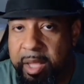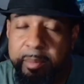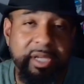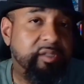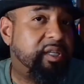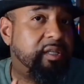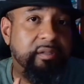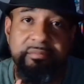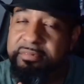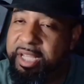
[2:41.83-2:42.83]
because
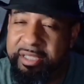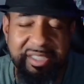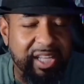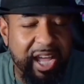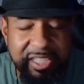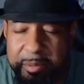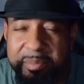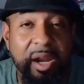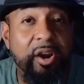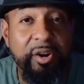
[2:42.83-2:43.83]
the gossip
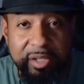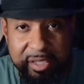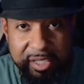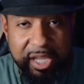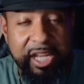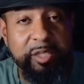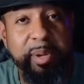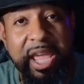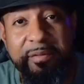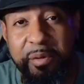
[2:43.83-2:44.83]
hurts, it is
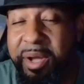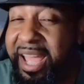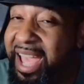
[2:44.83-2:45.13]
painful,